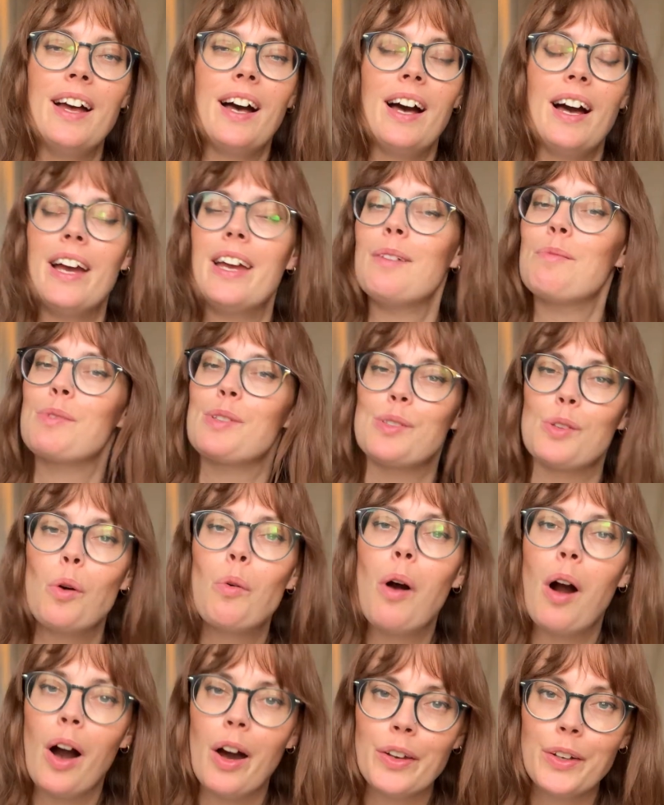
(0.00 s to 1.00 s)
I am so
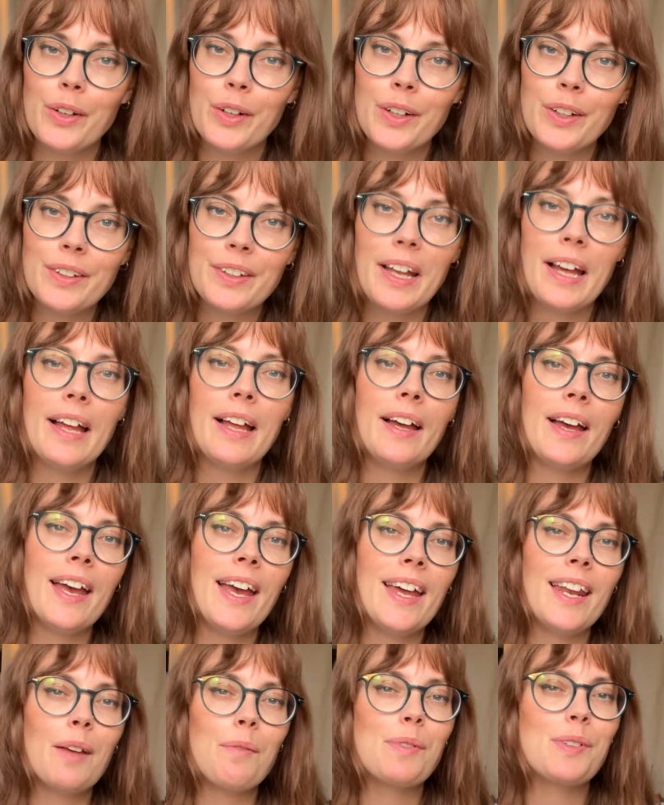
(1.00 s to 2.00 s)
honored
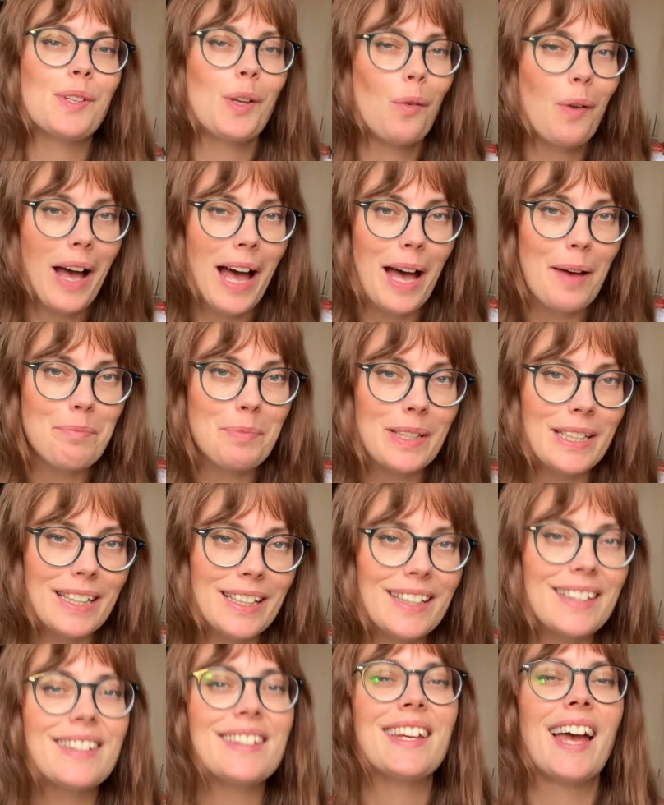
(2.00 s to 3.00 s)
and I'm so
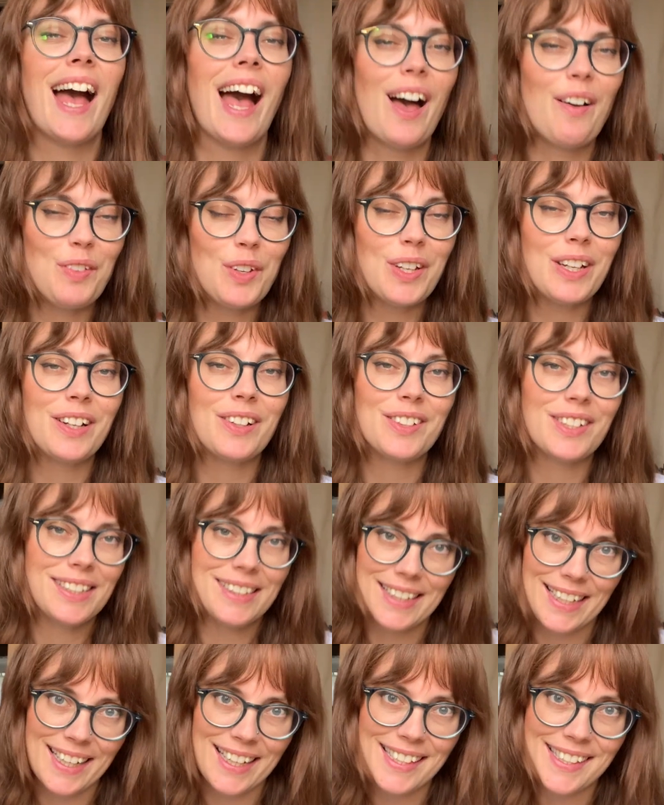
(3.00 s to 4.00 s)
happy to have you here
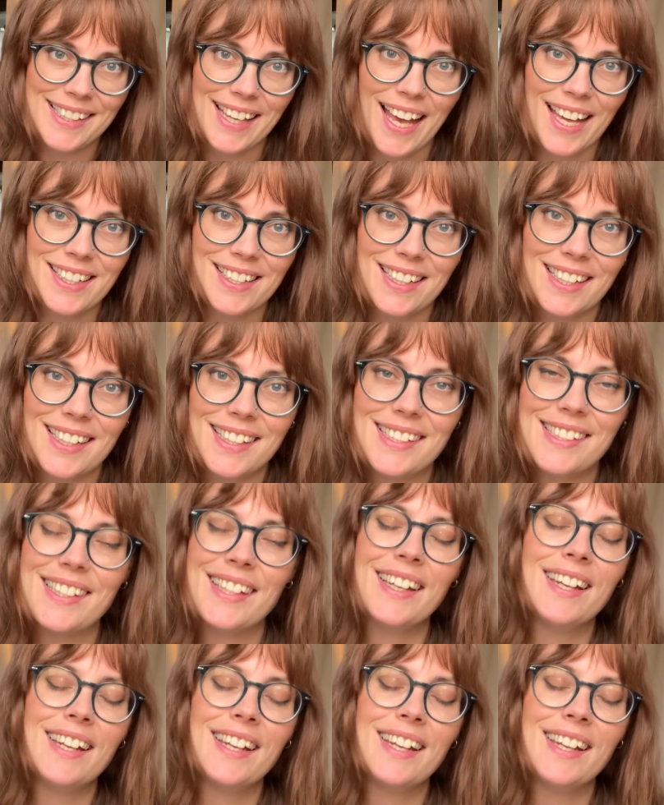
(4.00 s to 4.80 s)
today, Saggies.